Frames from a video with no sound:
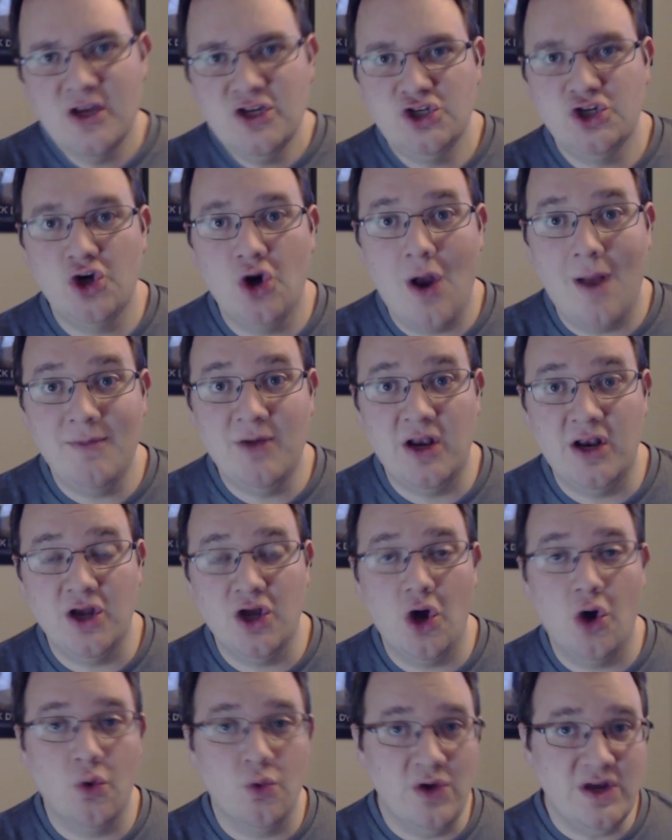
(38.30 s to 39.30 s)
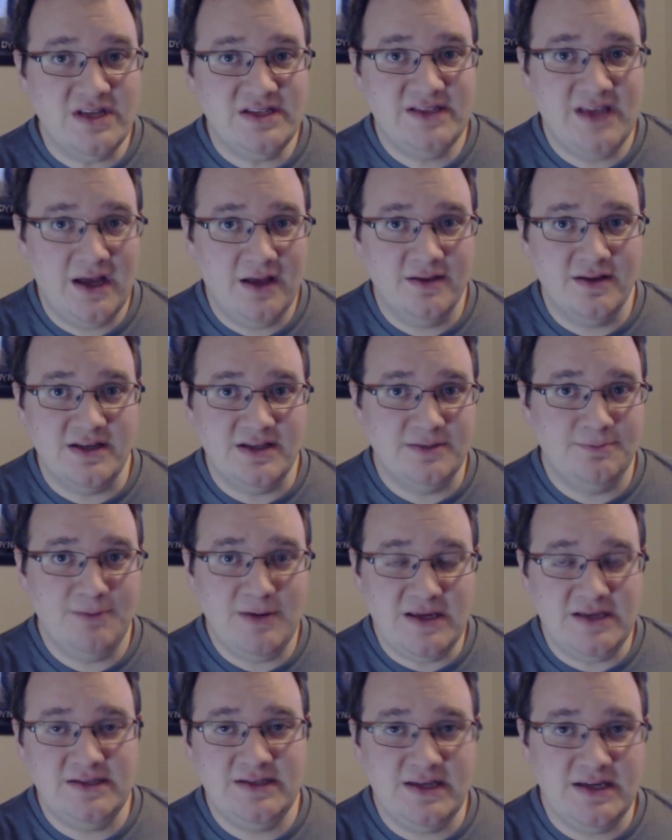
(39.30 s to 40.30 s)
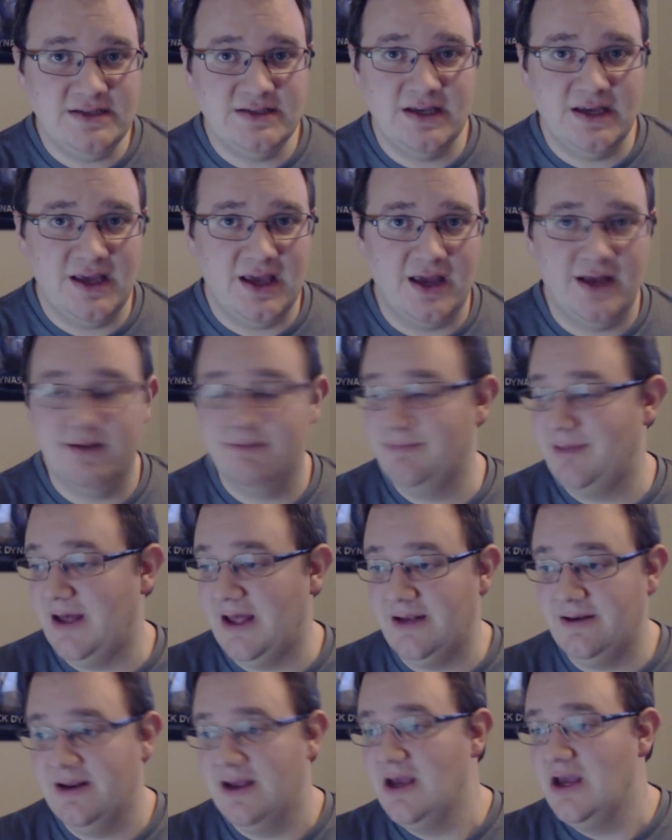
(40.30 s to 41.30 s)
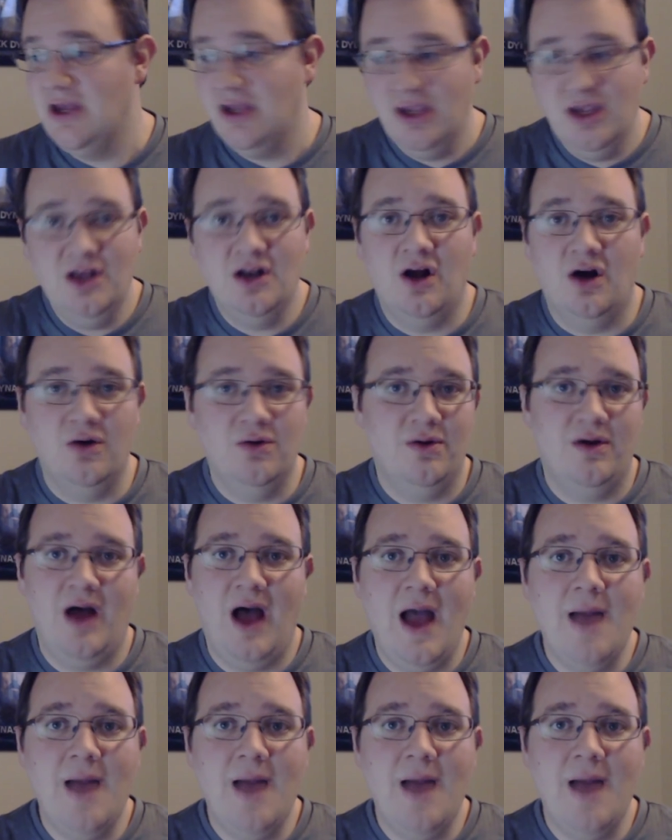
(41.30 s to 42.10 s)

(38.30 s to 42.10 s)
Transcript: Sure, I'm going to go resell these PCs again, but you know,